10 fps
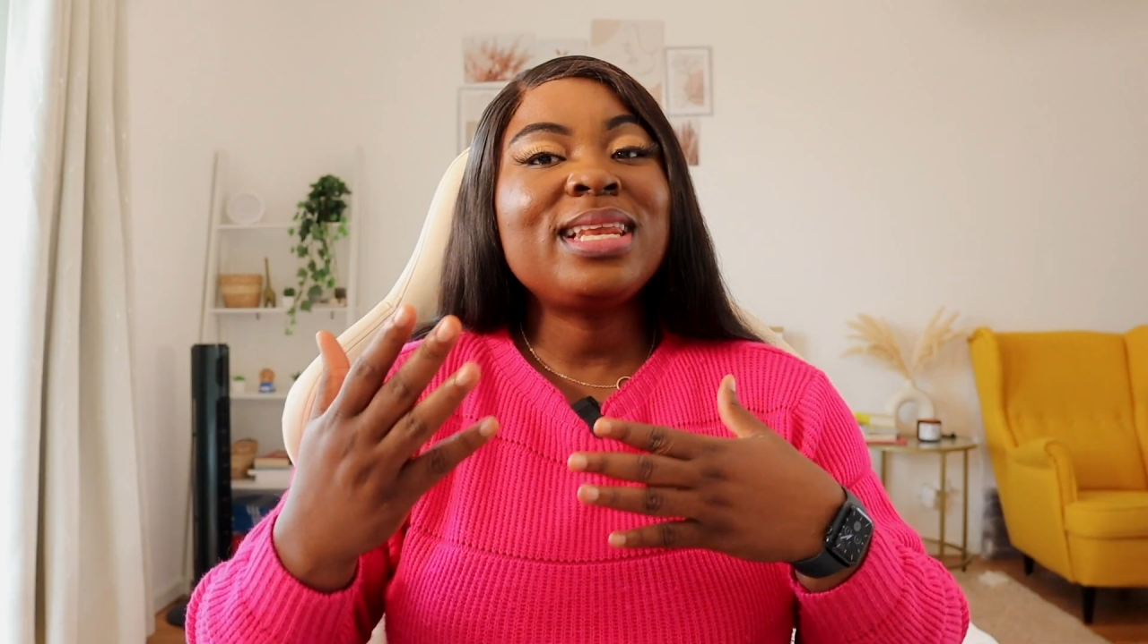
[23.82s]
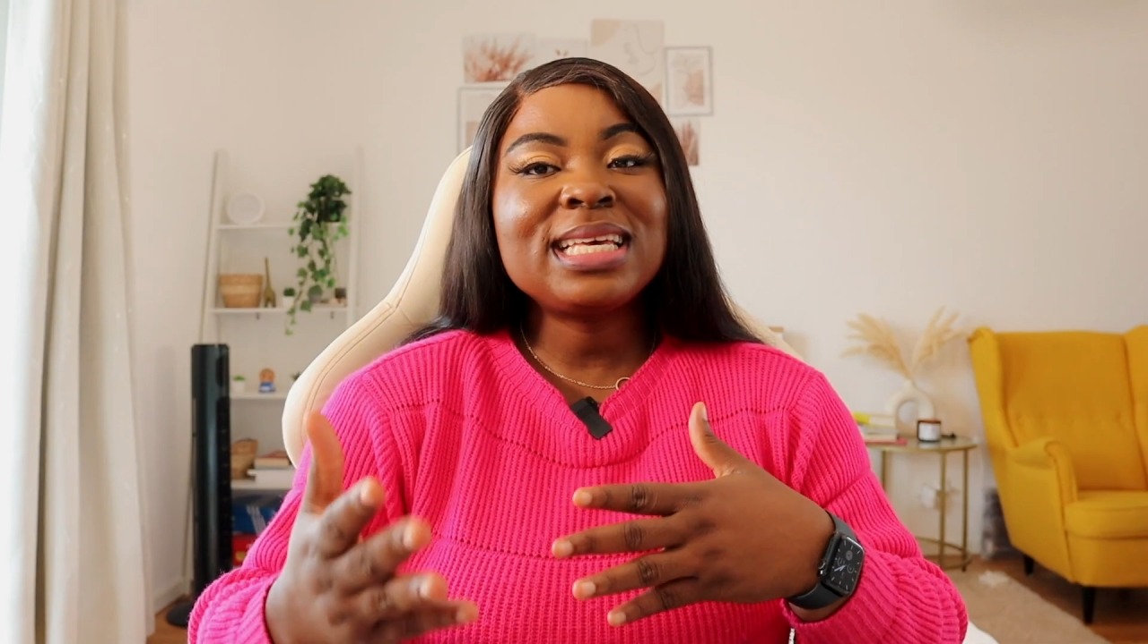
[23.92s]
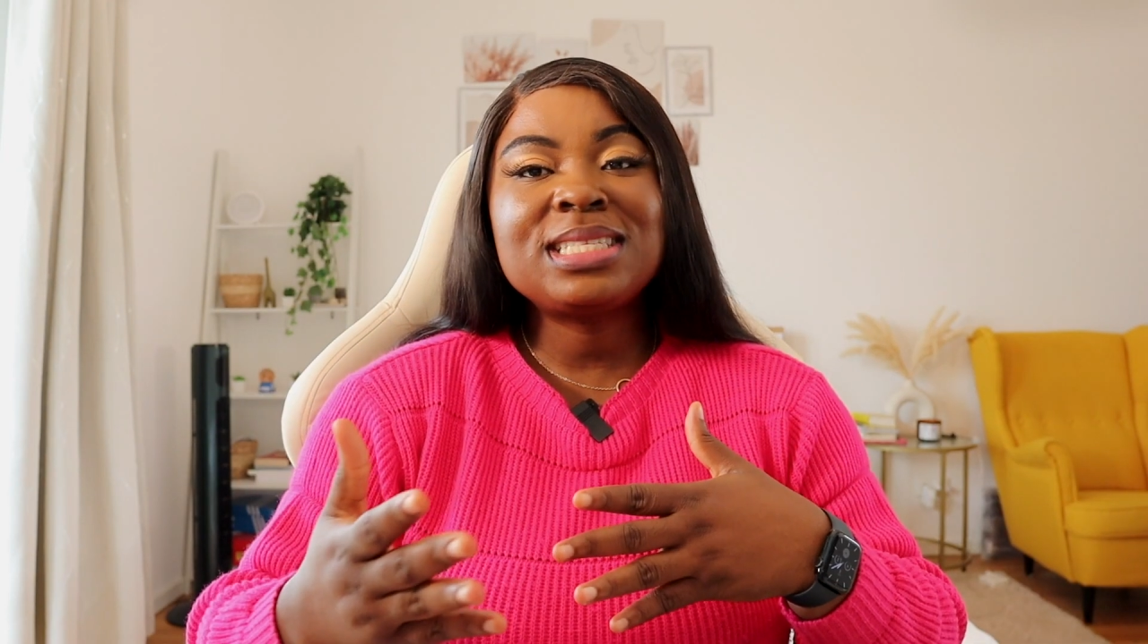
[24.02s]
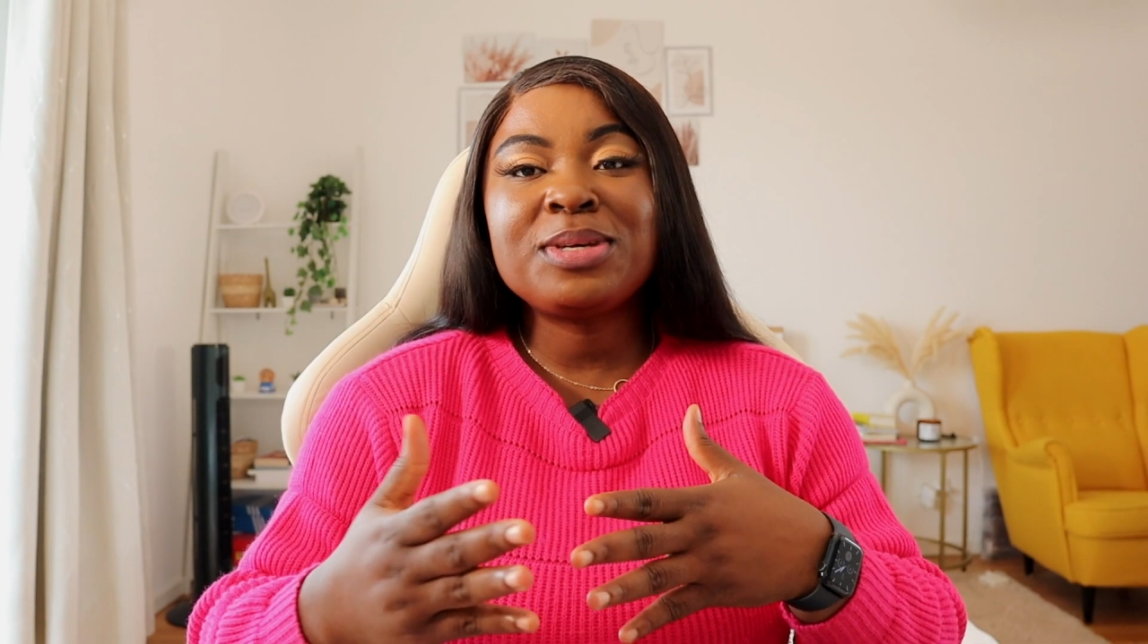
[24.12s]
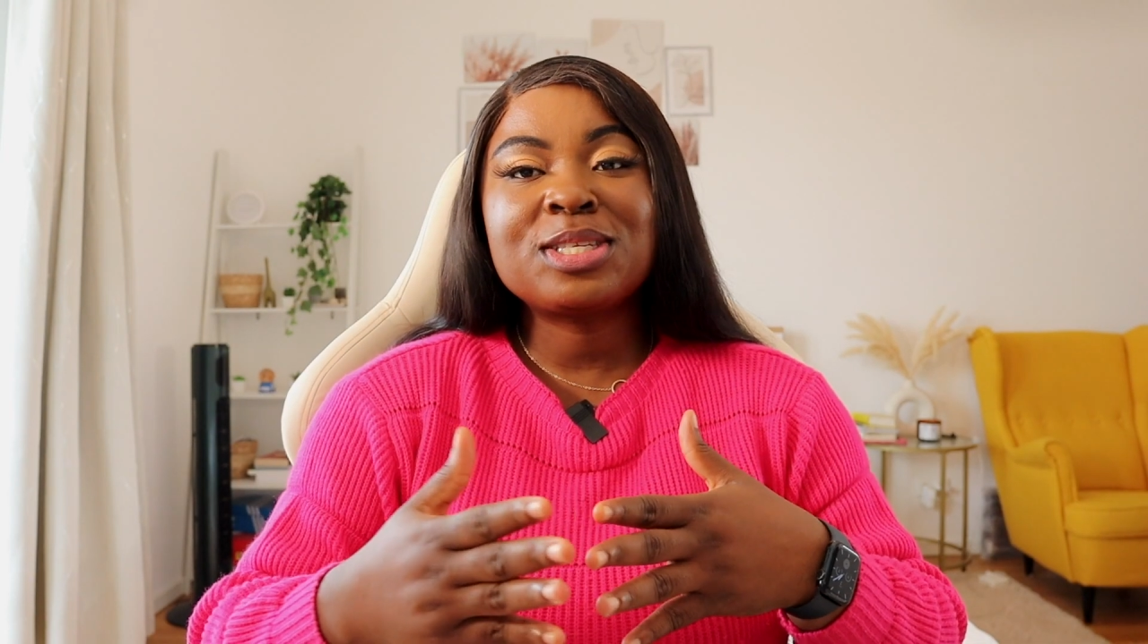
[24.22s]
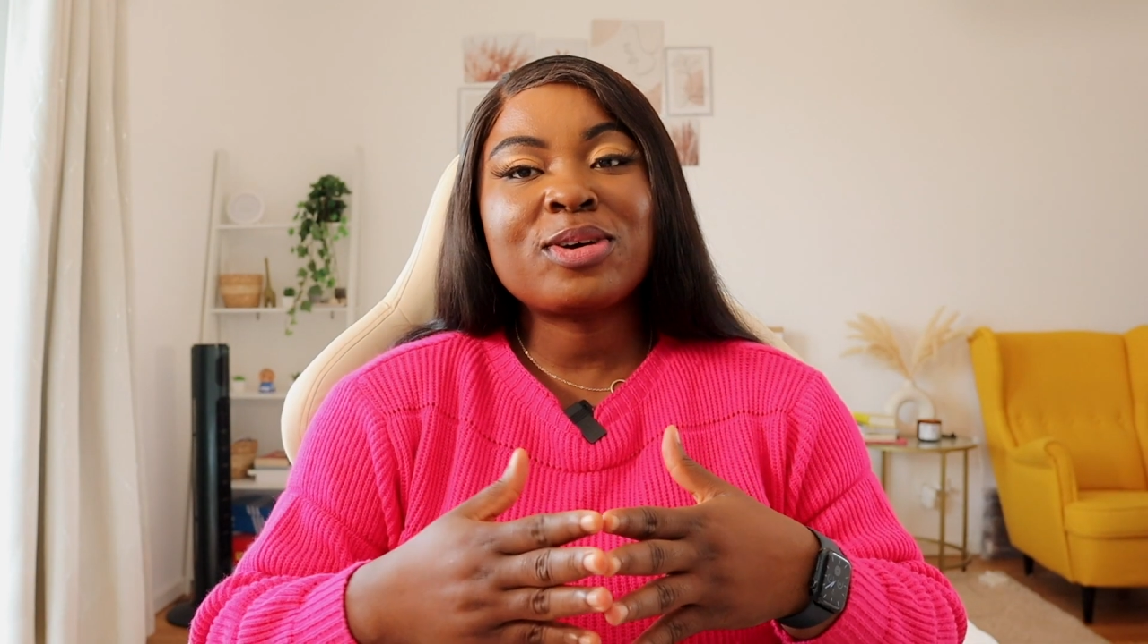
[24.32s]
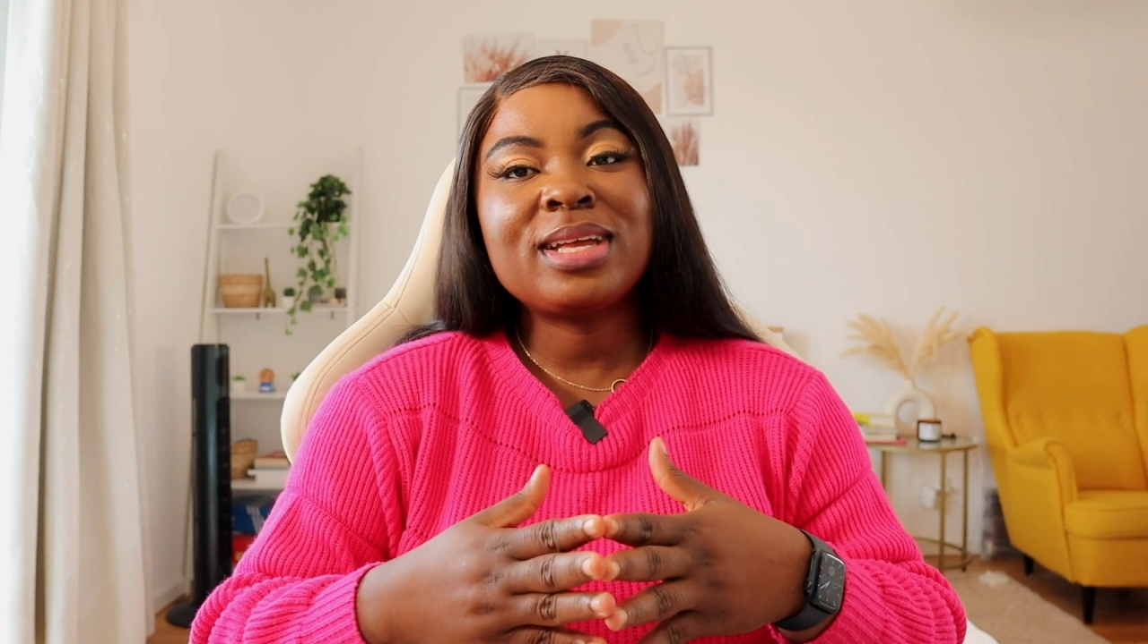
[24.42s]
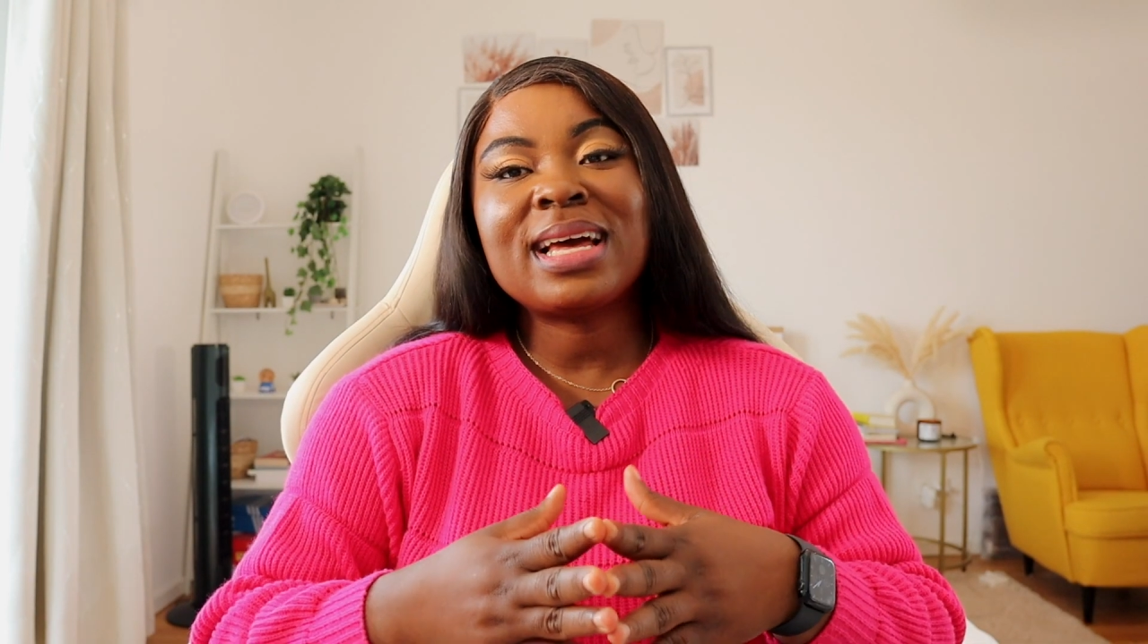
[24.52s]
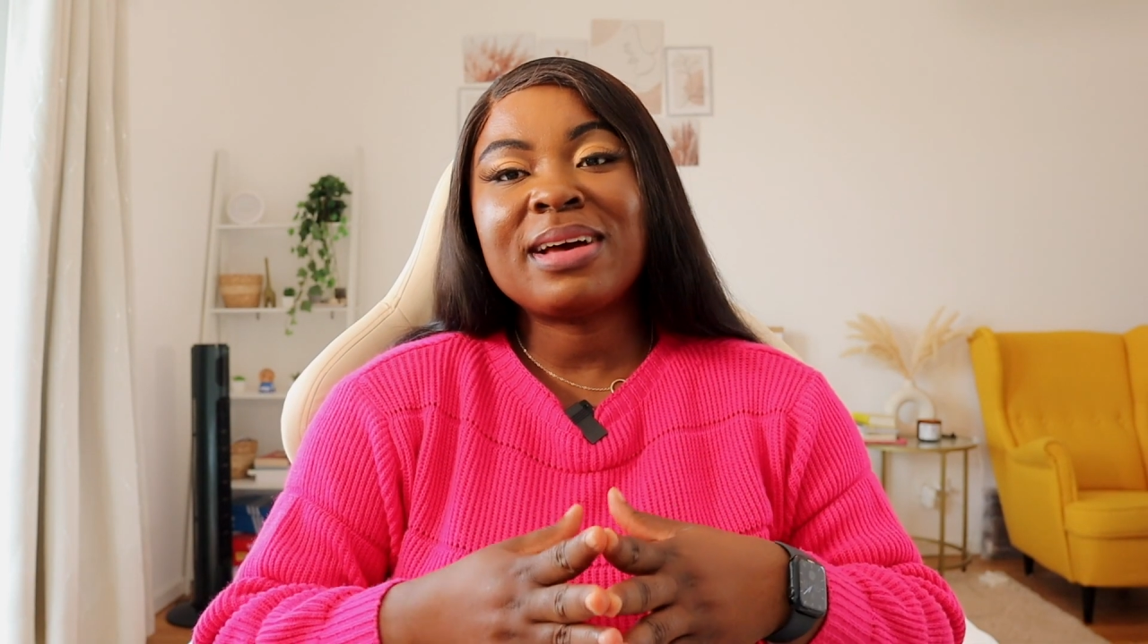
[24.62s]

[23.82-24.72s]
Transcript: the next Bitcoin